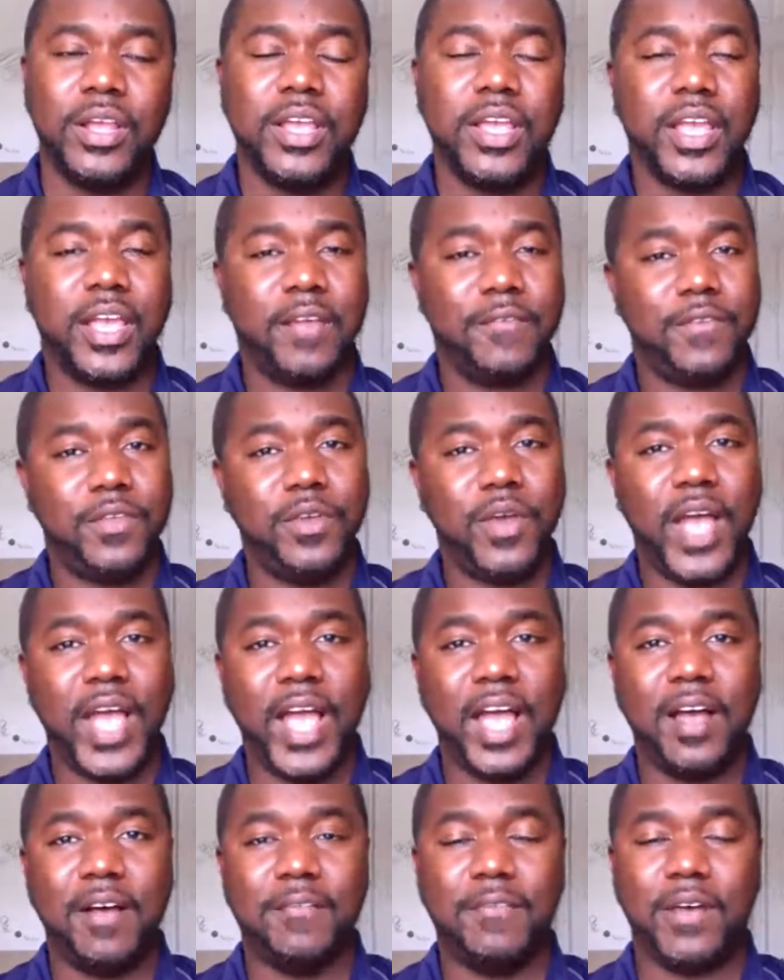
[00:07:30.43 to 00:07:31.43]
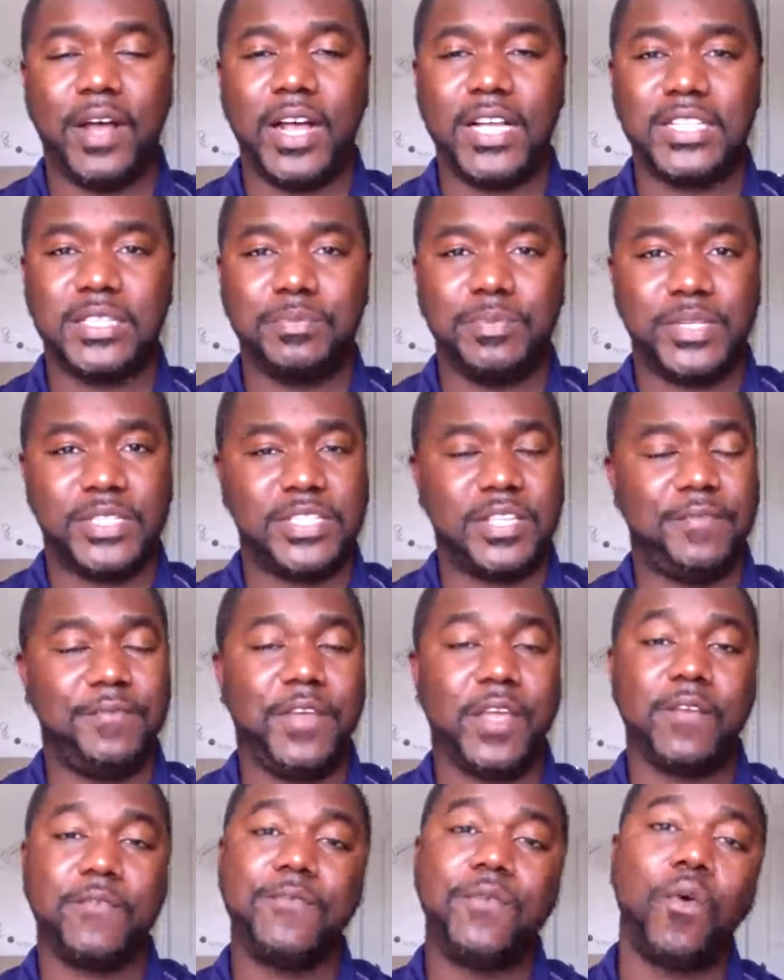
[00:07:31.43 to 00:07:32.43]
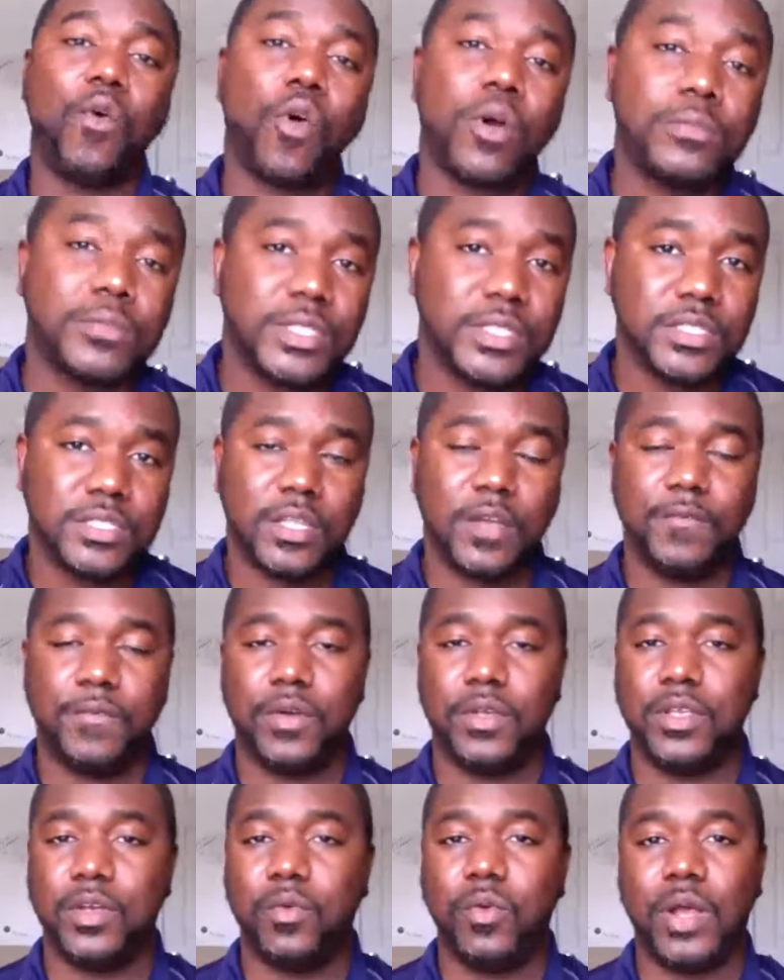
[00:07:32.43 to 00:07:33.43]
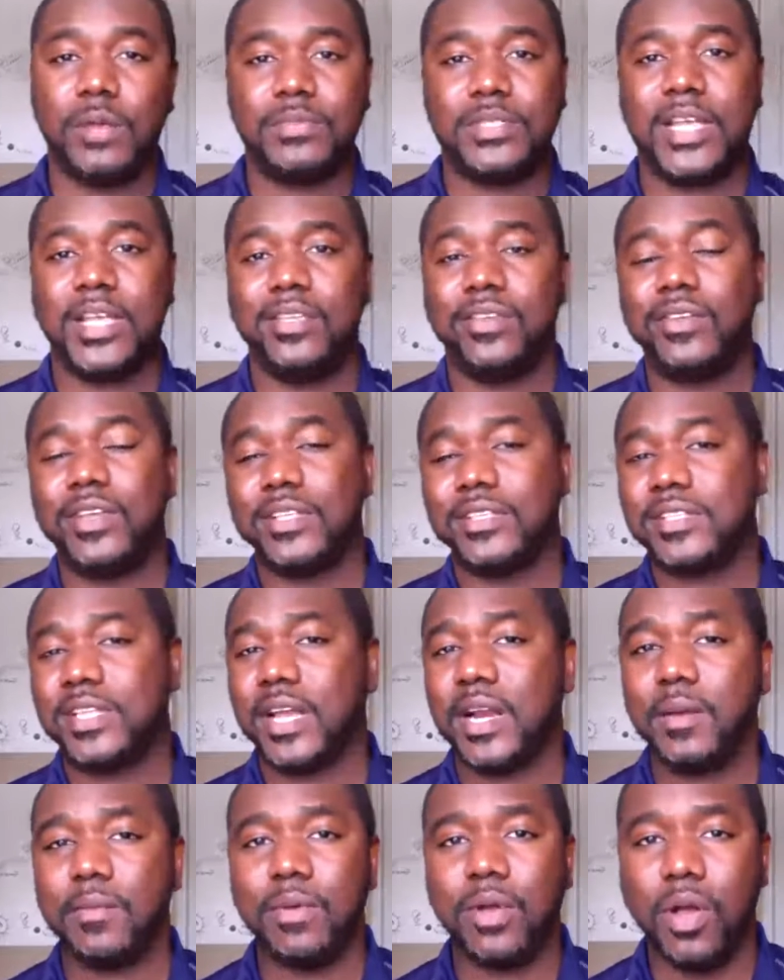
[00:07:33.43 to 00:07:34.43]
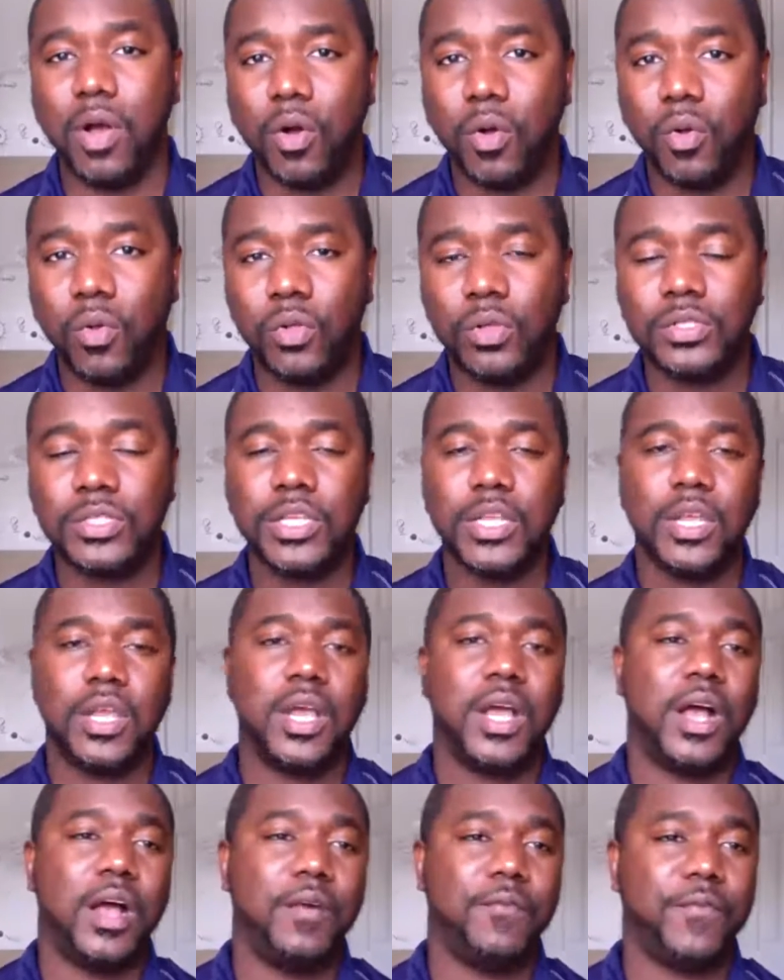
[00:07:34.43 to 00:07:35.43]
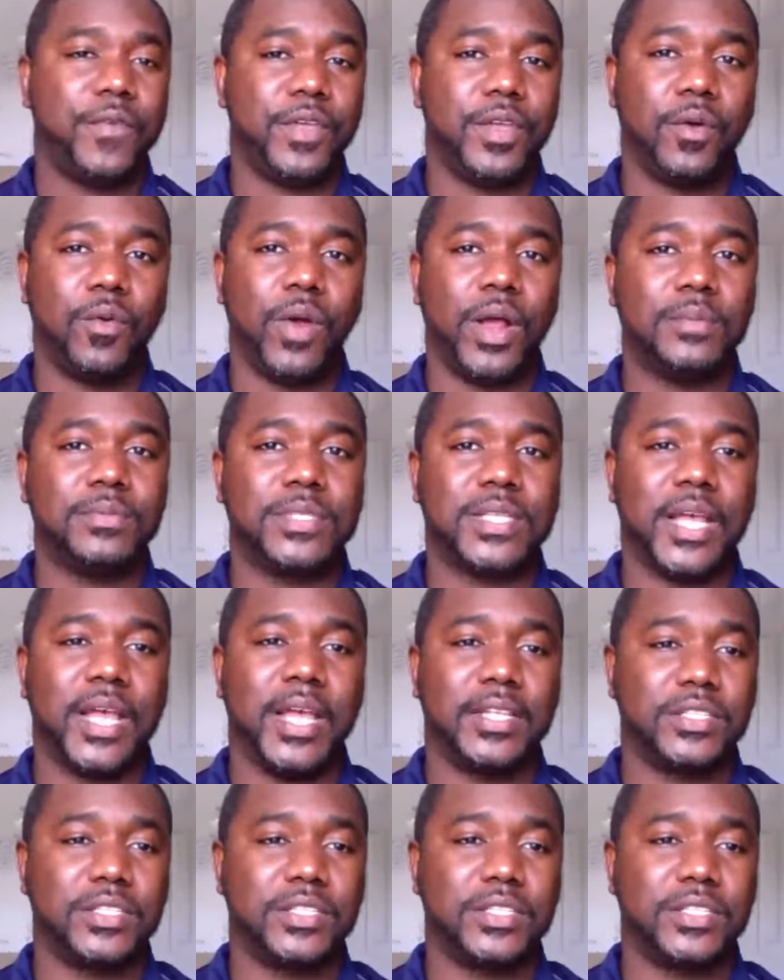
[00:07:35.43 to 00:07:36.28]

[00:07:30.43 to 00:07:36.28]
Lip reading: If you have specific forms and stuff on your website, you could set up goals for your website.